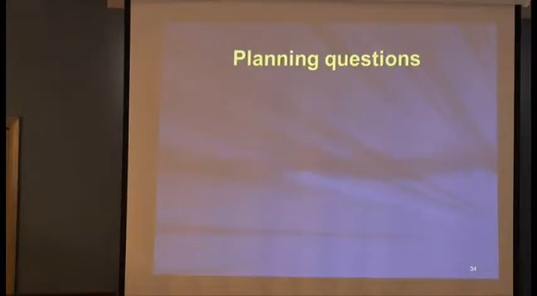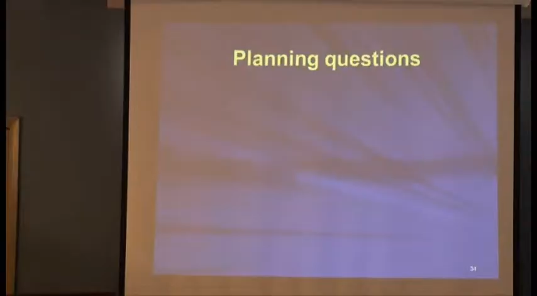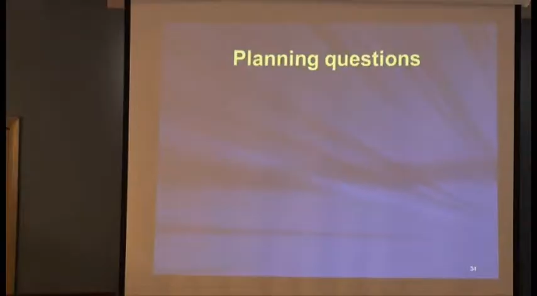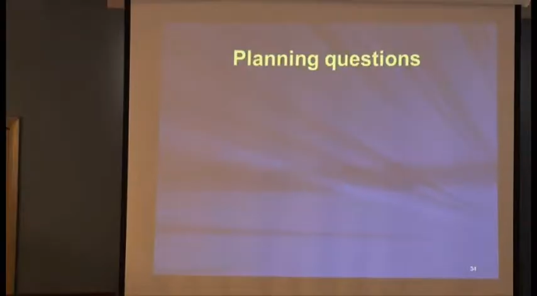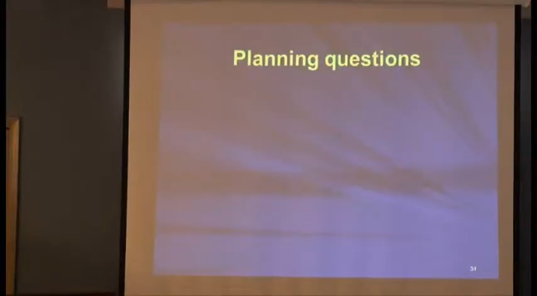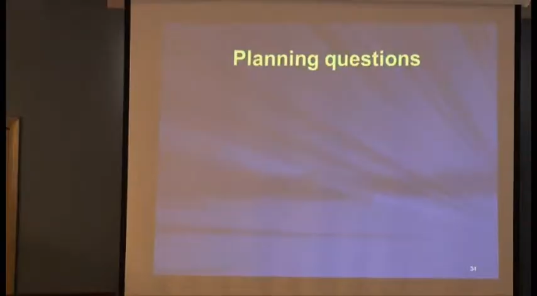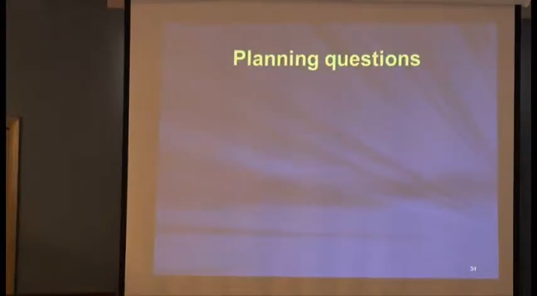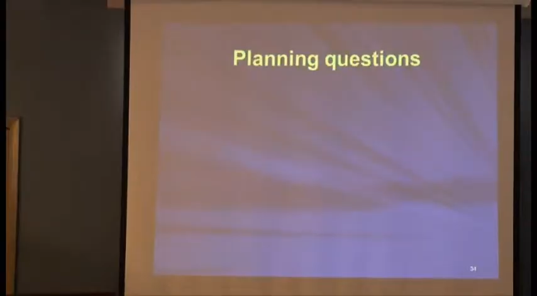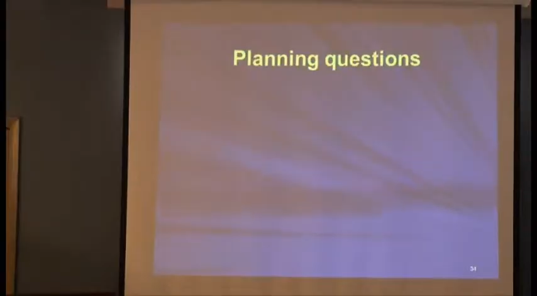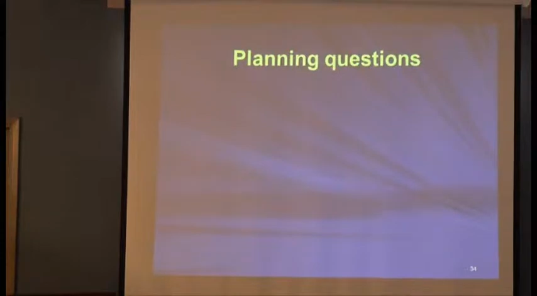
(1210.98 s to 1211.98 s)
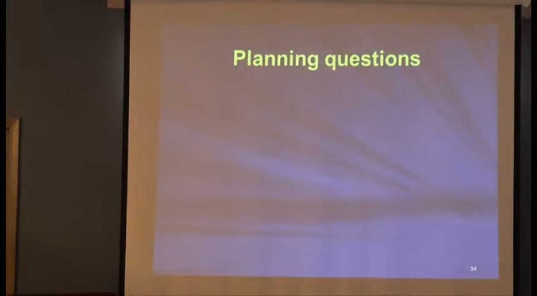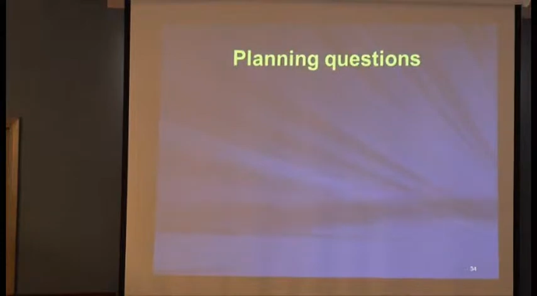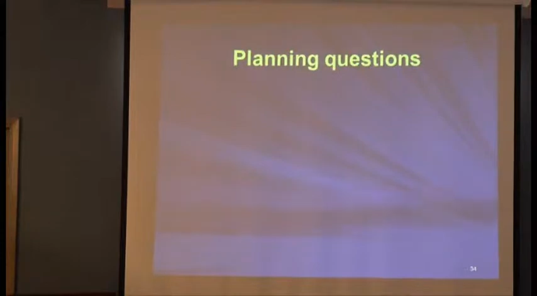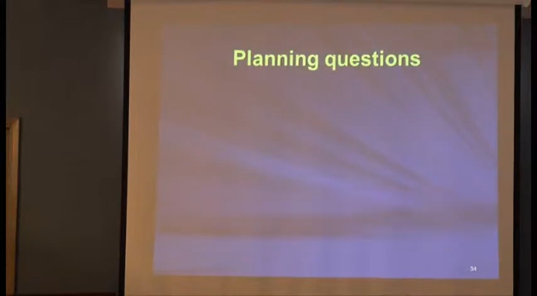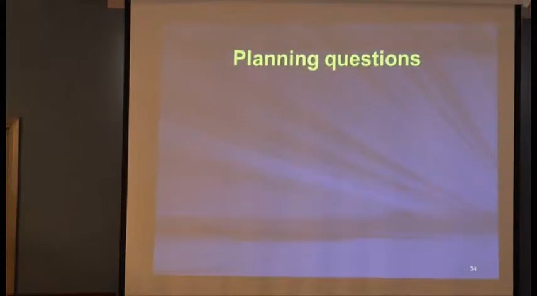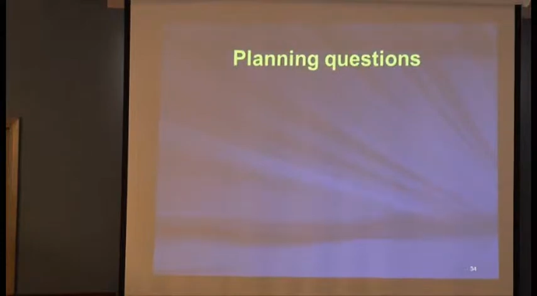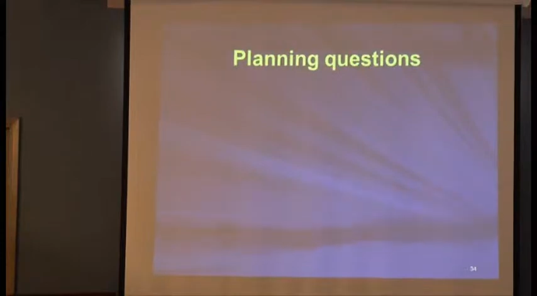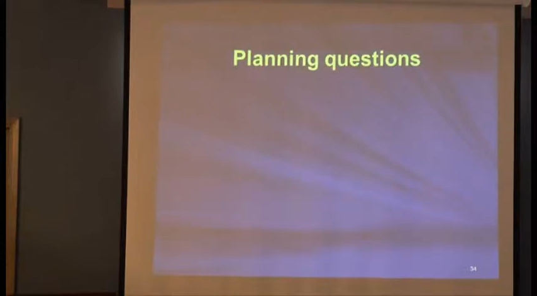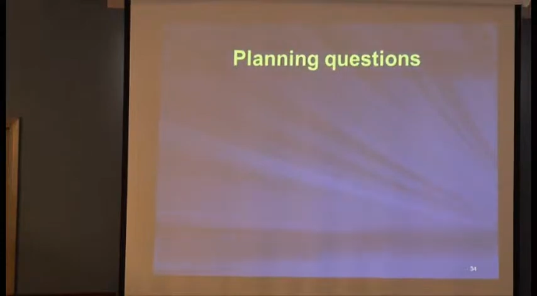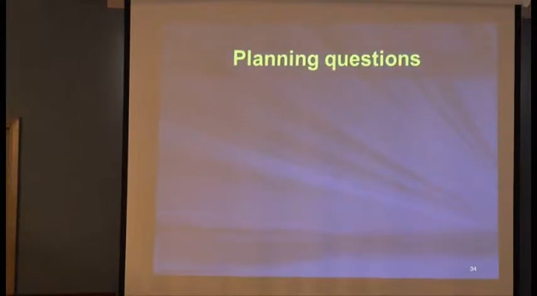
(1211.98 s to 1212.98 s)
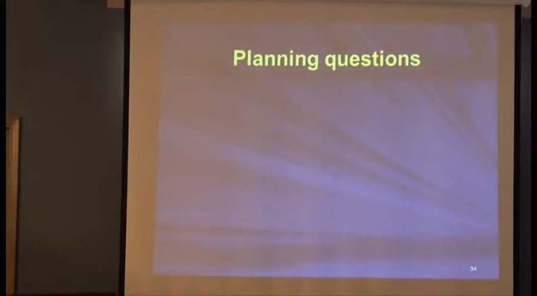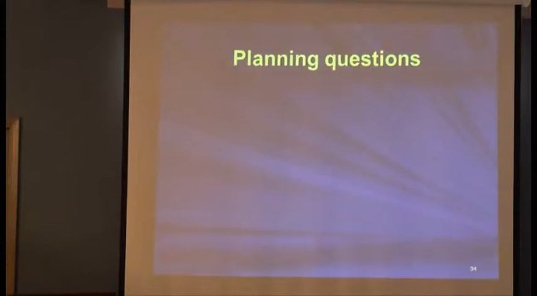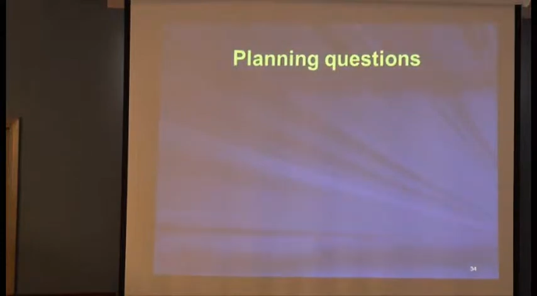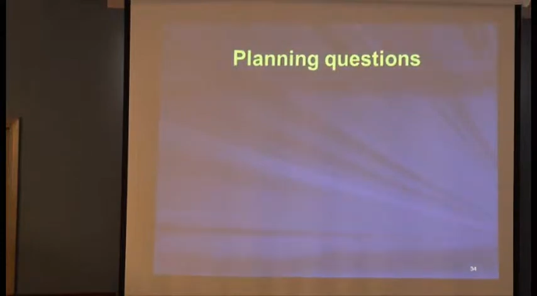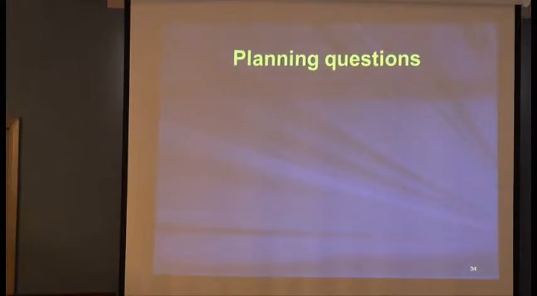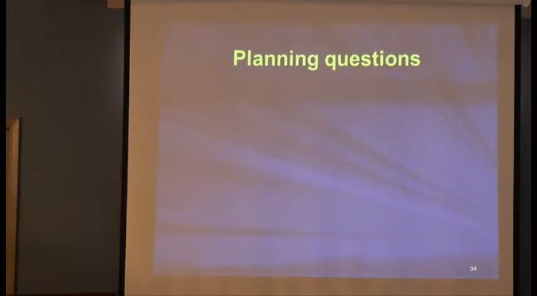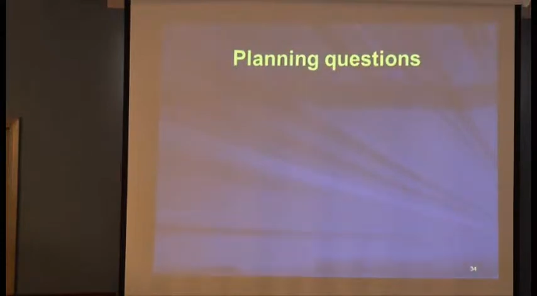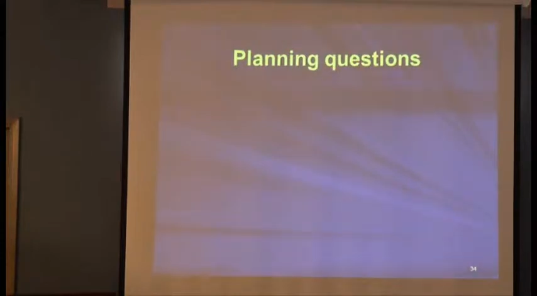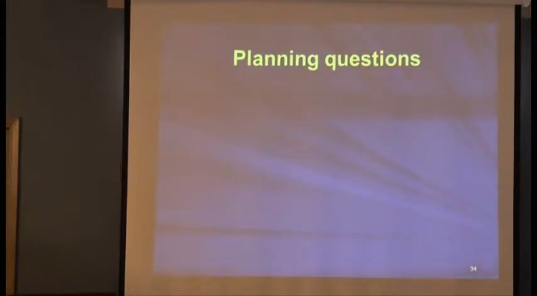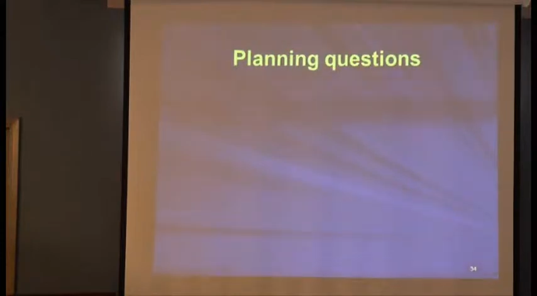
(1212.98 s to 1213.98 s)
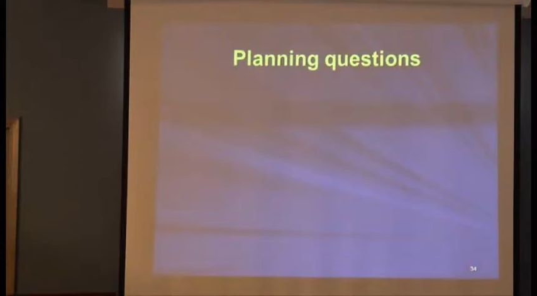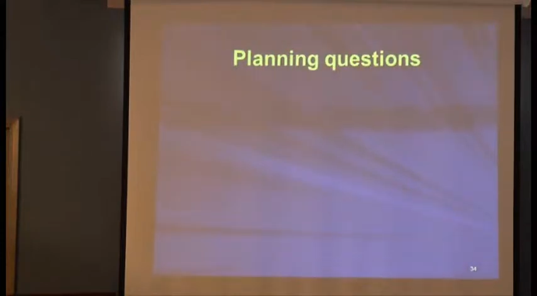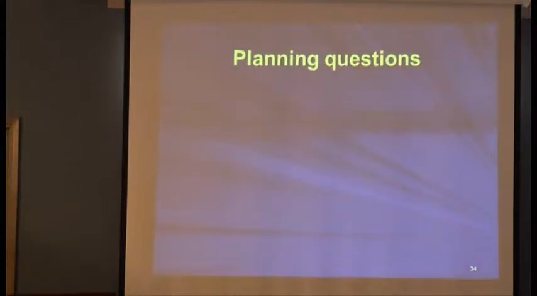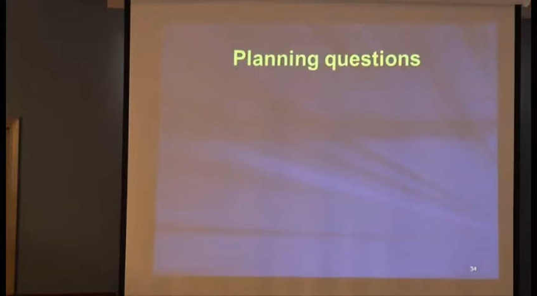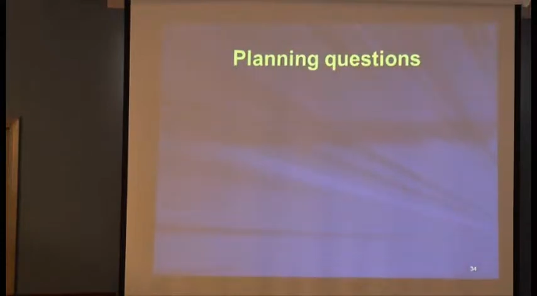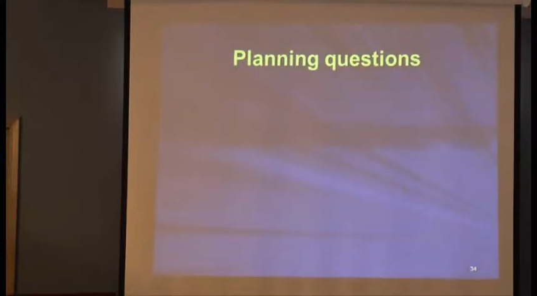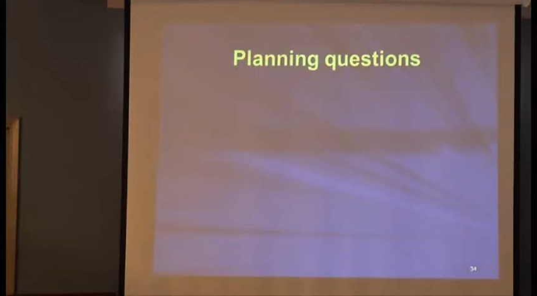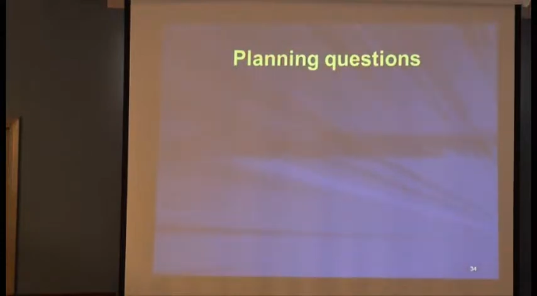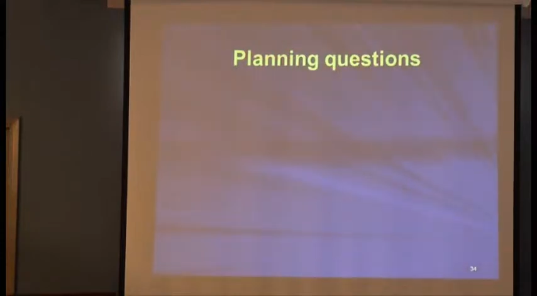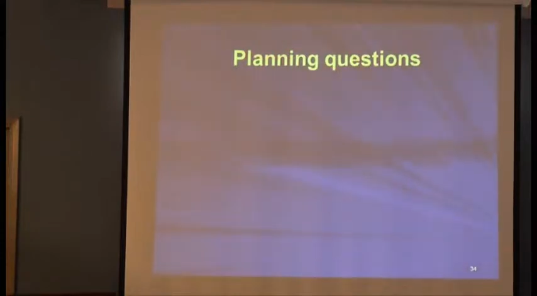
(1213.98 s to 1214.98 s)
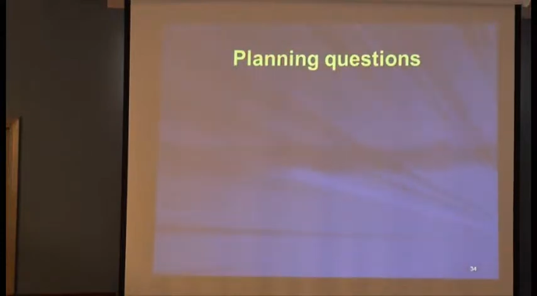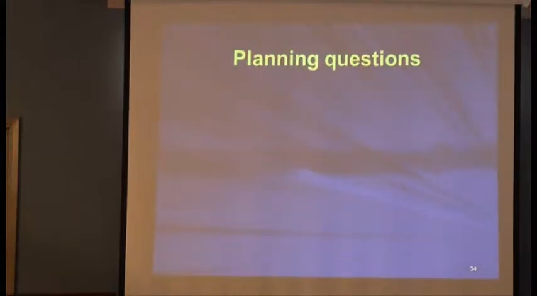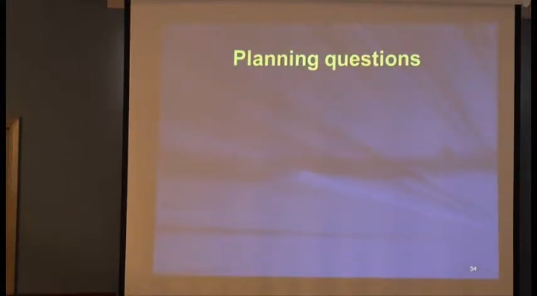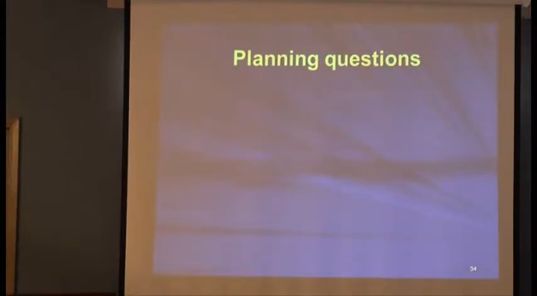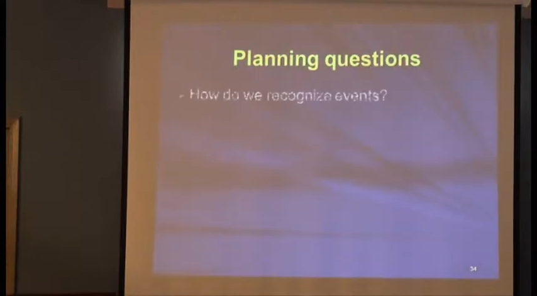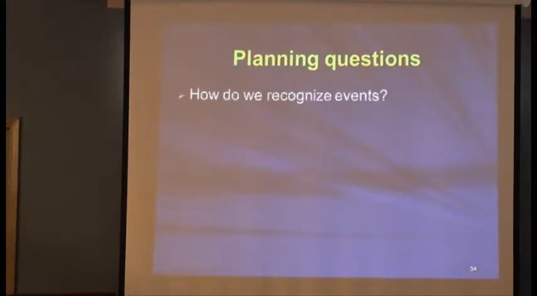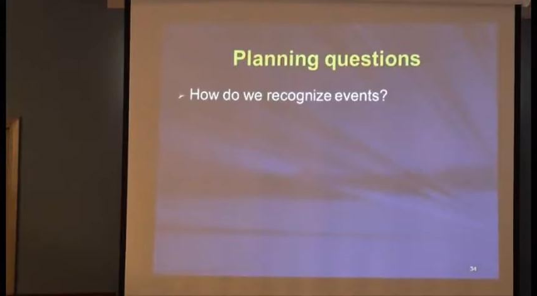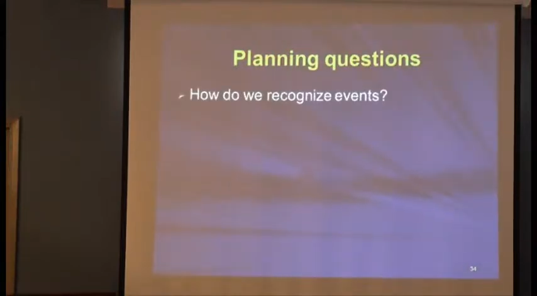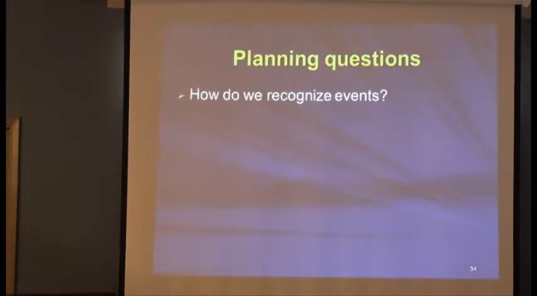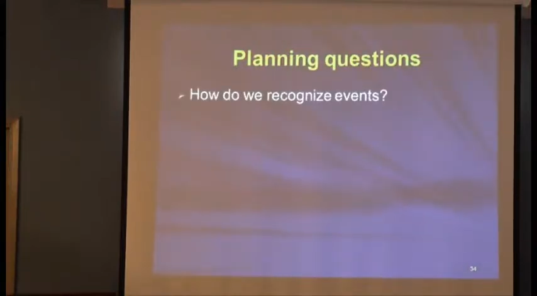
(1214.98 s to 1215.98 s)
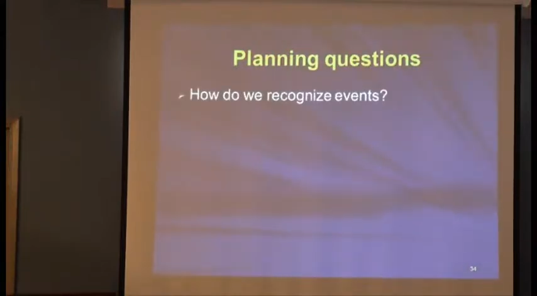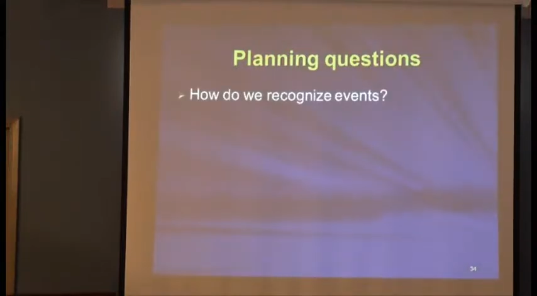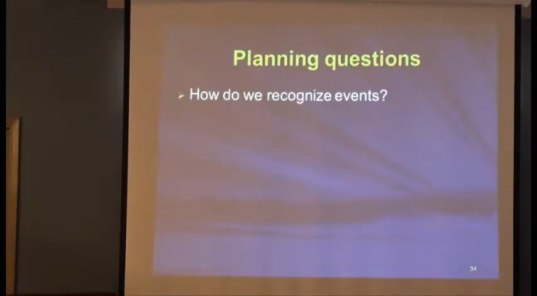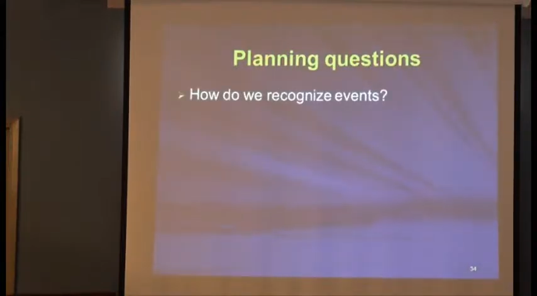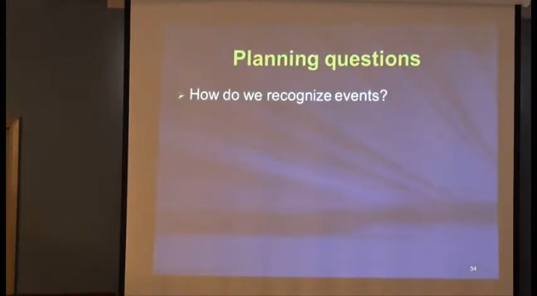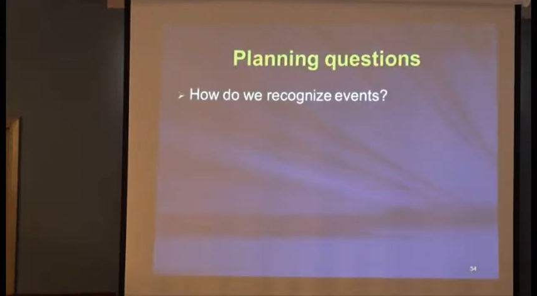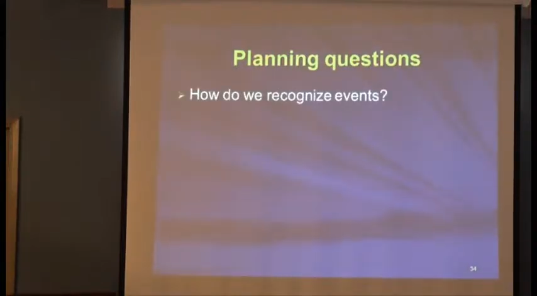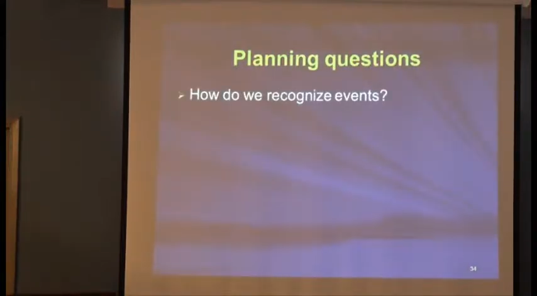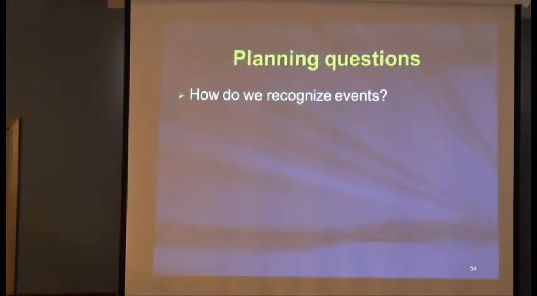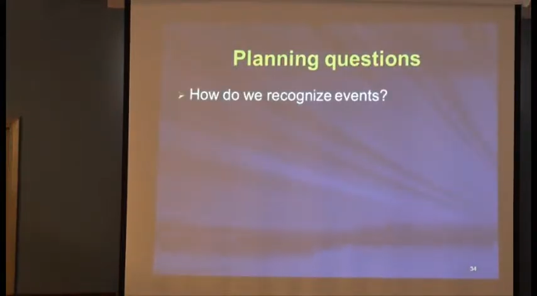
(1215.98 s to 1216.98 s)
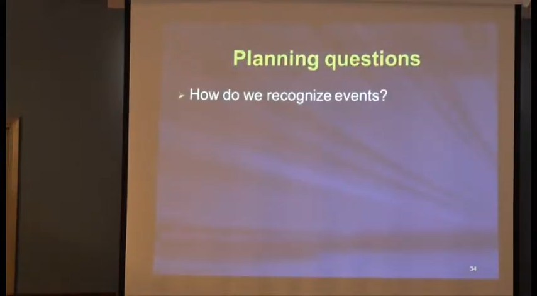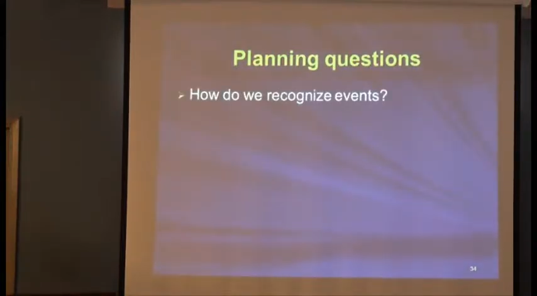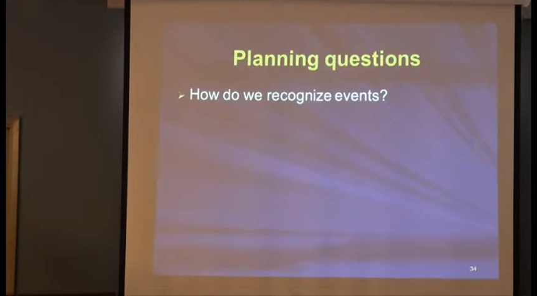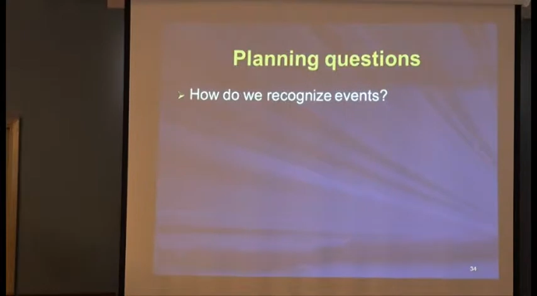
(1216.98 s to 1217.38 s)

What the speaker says: (no speaker visible)